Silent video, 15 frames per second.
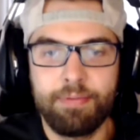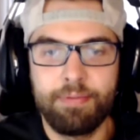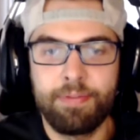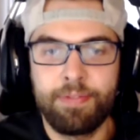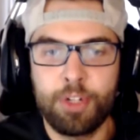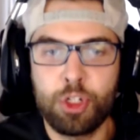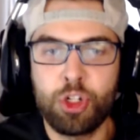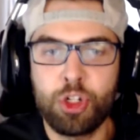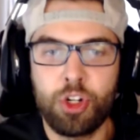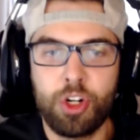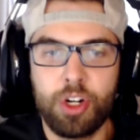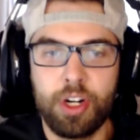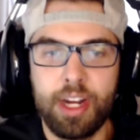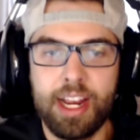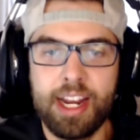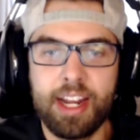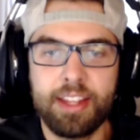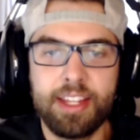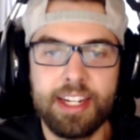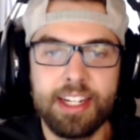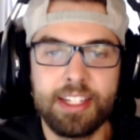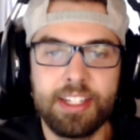For sure. And I
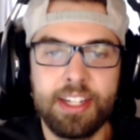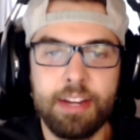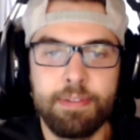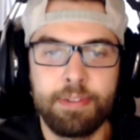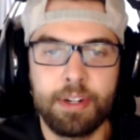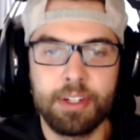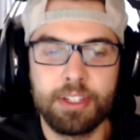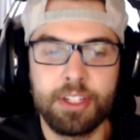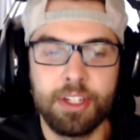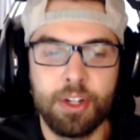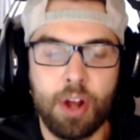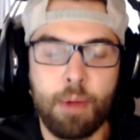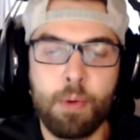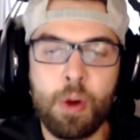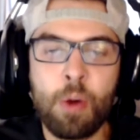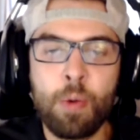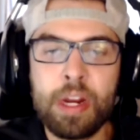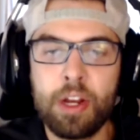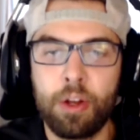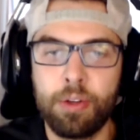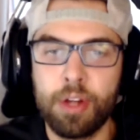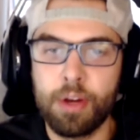think it's different too. I mean, we
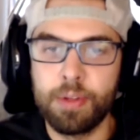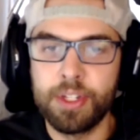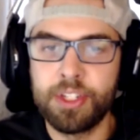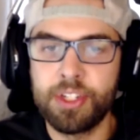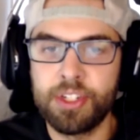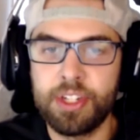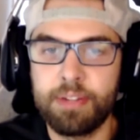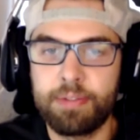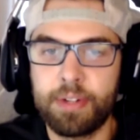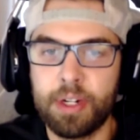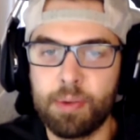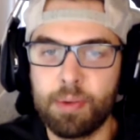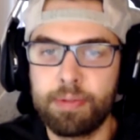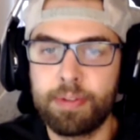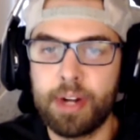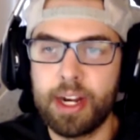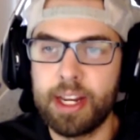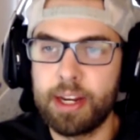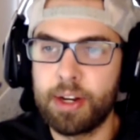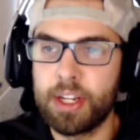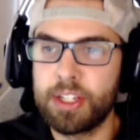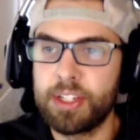all know this is different with
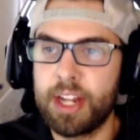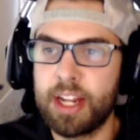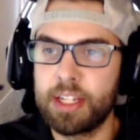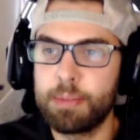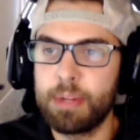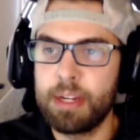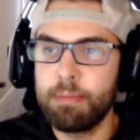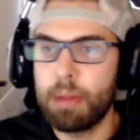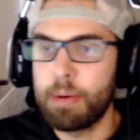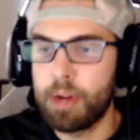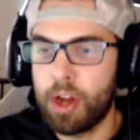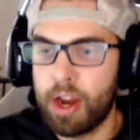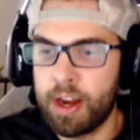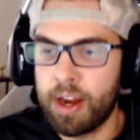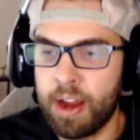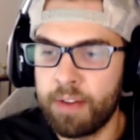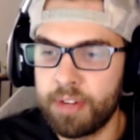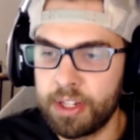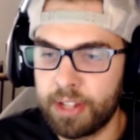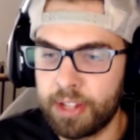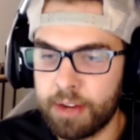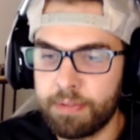Freddie and his Dansby. Maybe not every
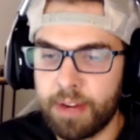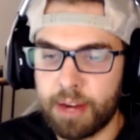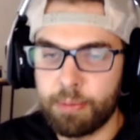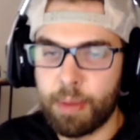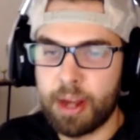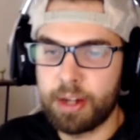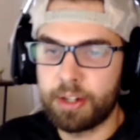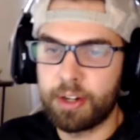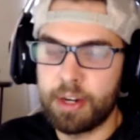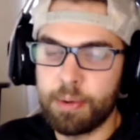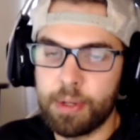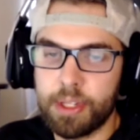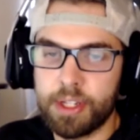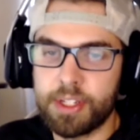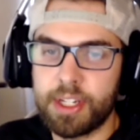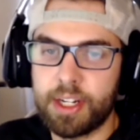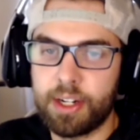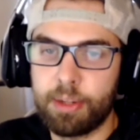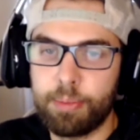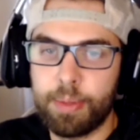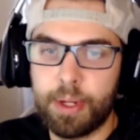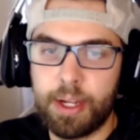Atlanta fan might agree with us
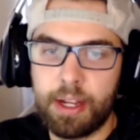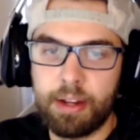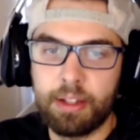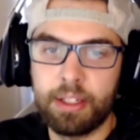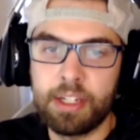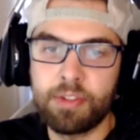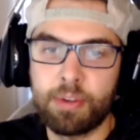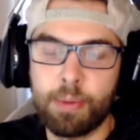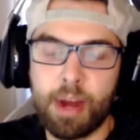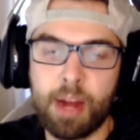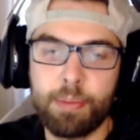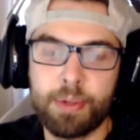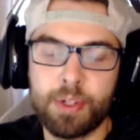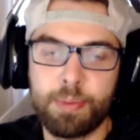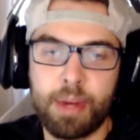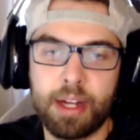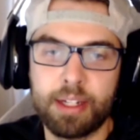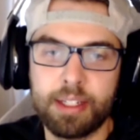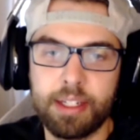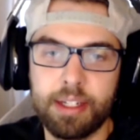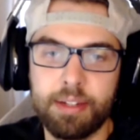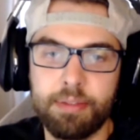here, but at least from my
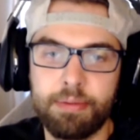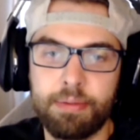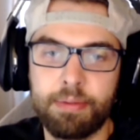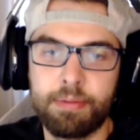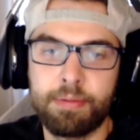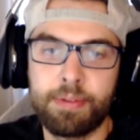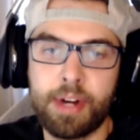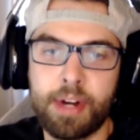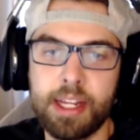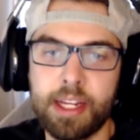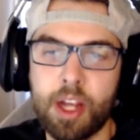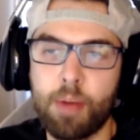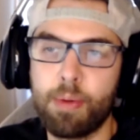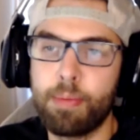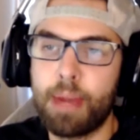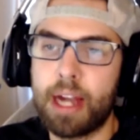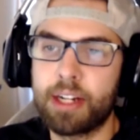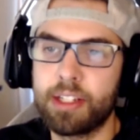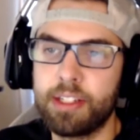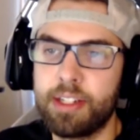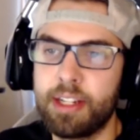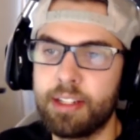perspective, Freddie coming back
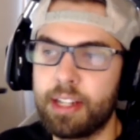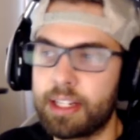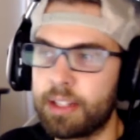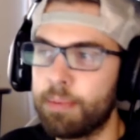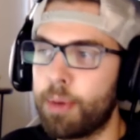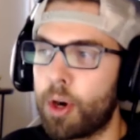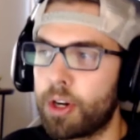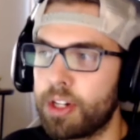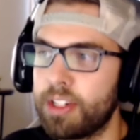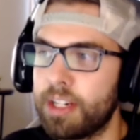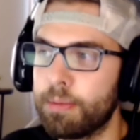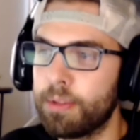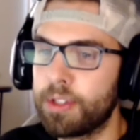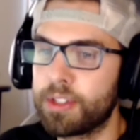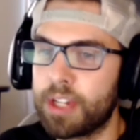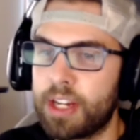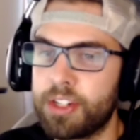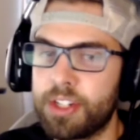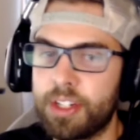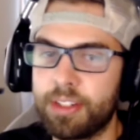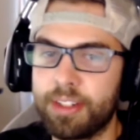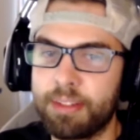to the bargaining table this last
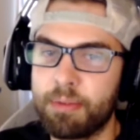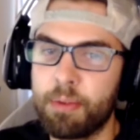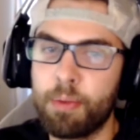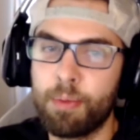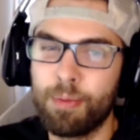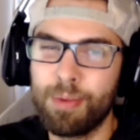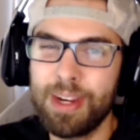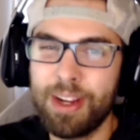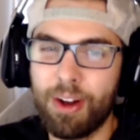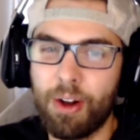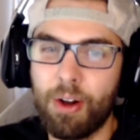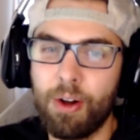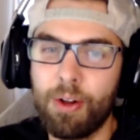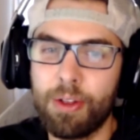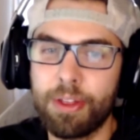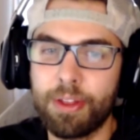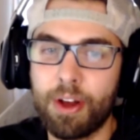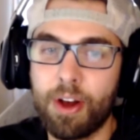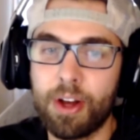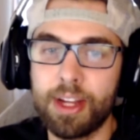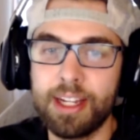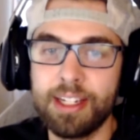year, we all
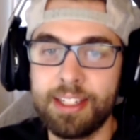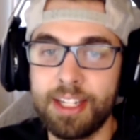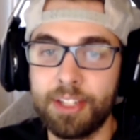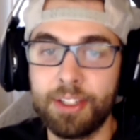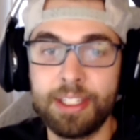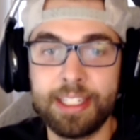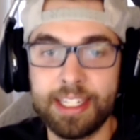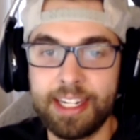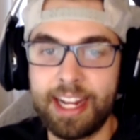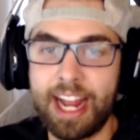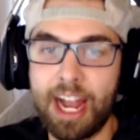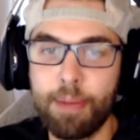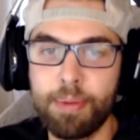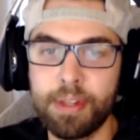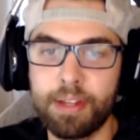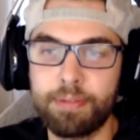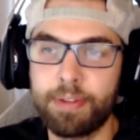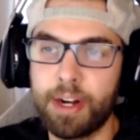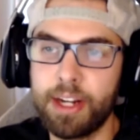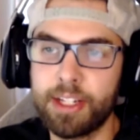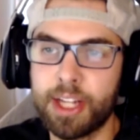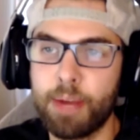thought until it didn't happen that
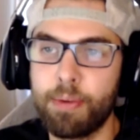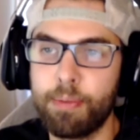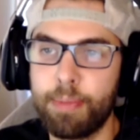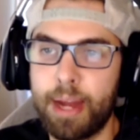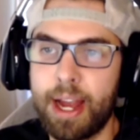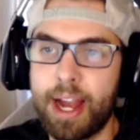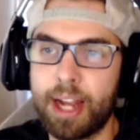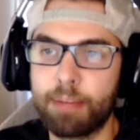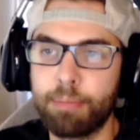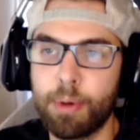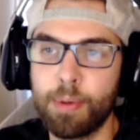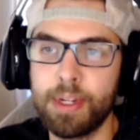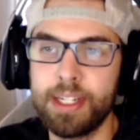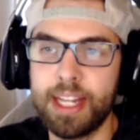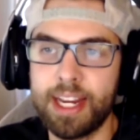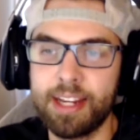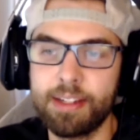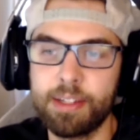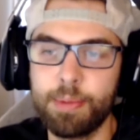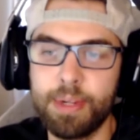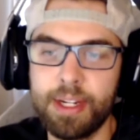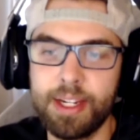Freddie's coming back. But with
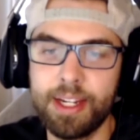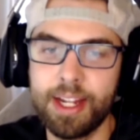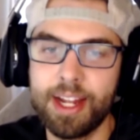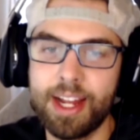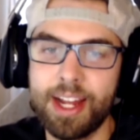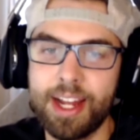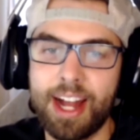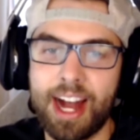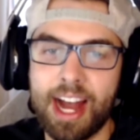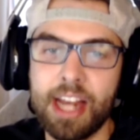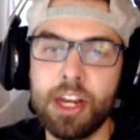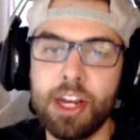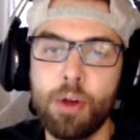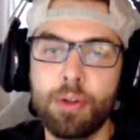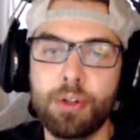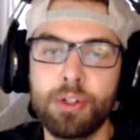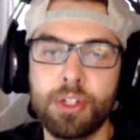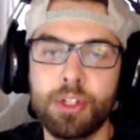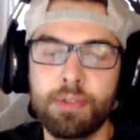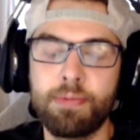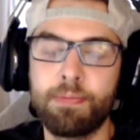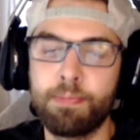Dansby, I know there's
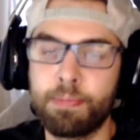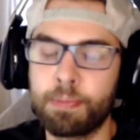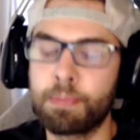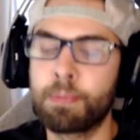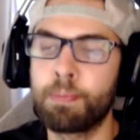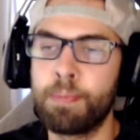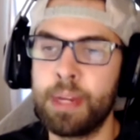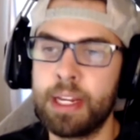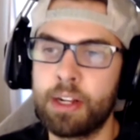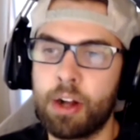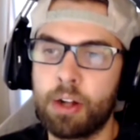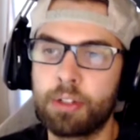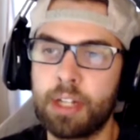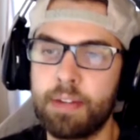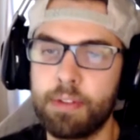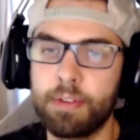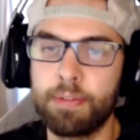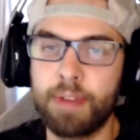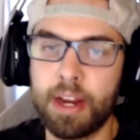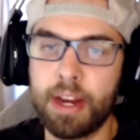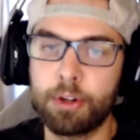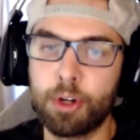this big enclave of the
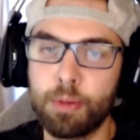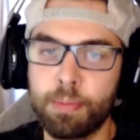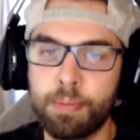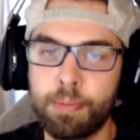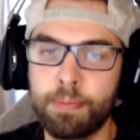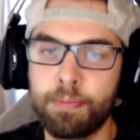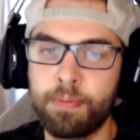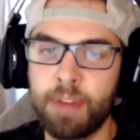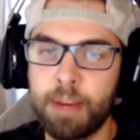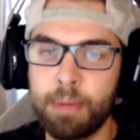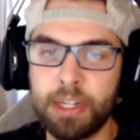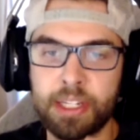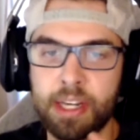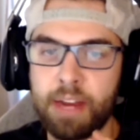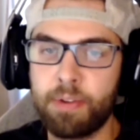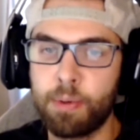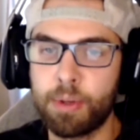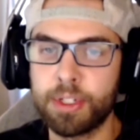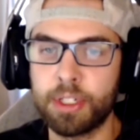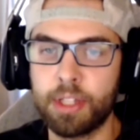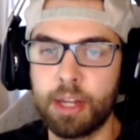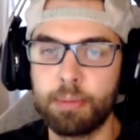fan base that never
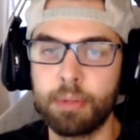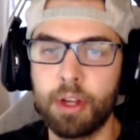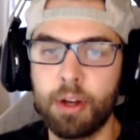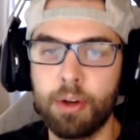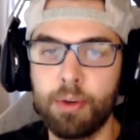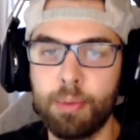wants to let him go.